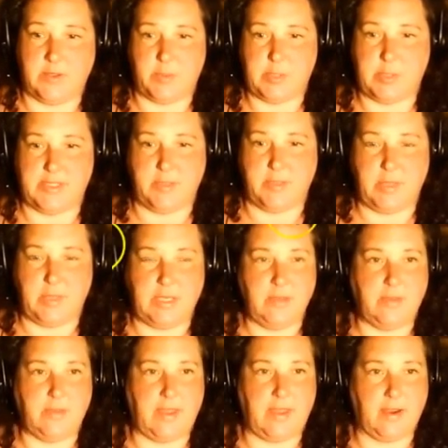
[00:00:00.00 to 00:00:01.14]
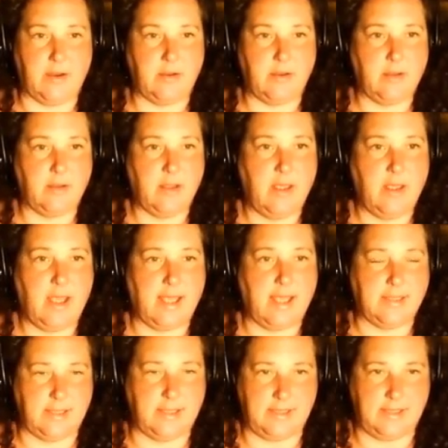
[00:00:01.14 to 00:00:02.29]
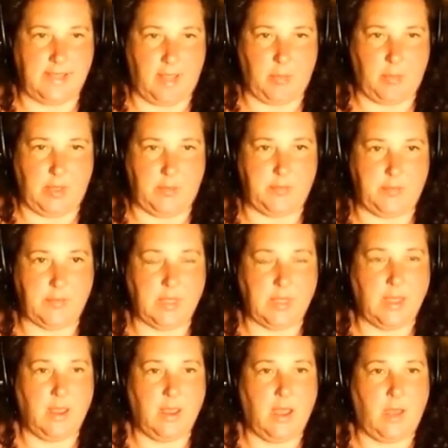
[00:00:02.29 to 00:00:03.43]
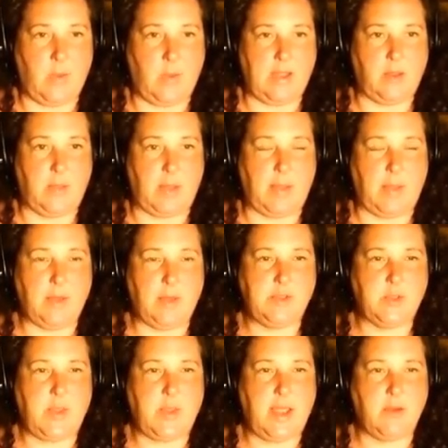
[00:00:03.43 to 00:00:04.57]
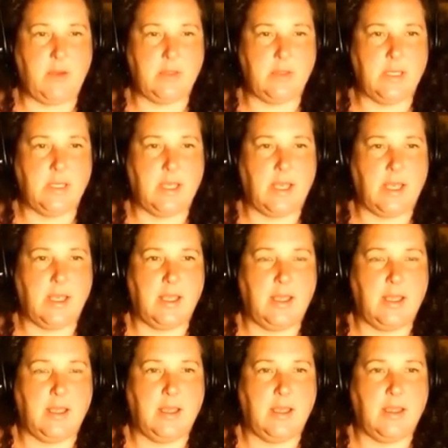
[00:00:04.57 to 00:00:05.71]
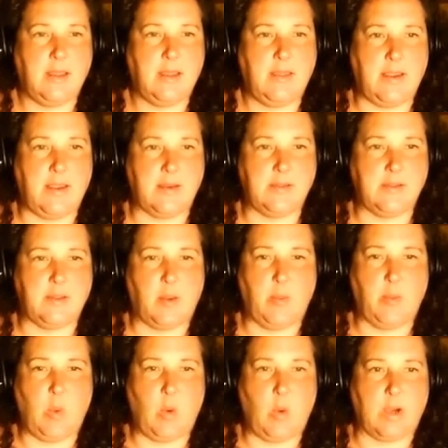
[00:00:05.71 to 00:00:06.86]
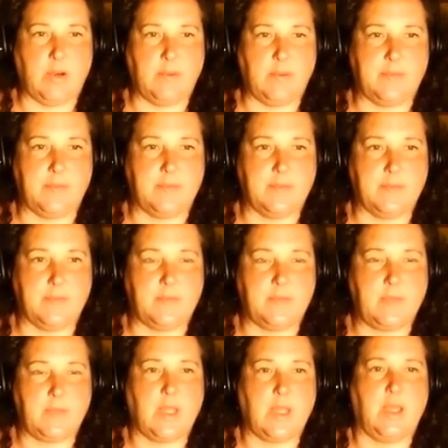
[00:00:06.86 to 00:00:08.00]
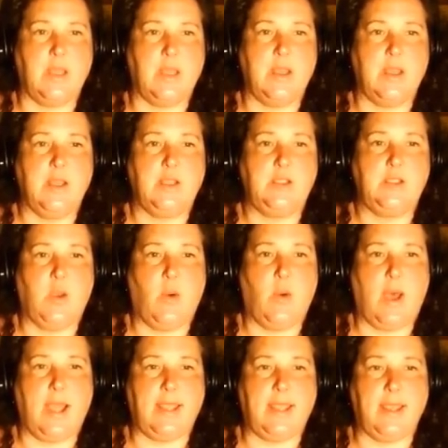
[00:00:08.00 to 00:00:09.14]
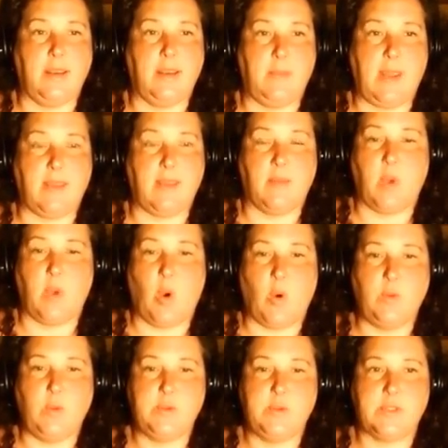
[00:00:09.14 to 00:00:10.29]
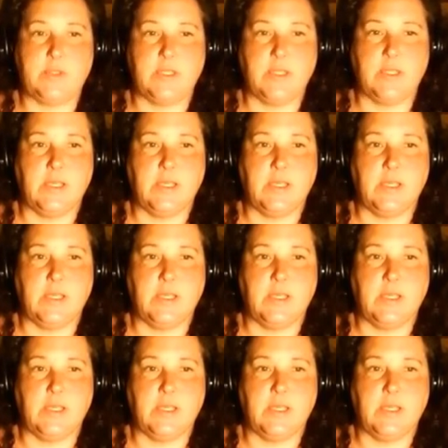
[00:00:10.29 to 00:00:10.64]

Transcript: a participant there as an example. I wiggle my mouse around. There's more. So I can make them a host,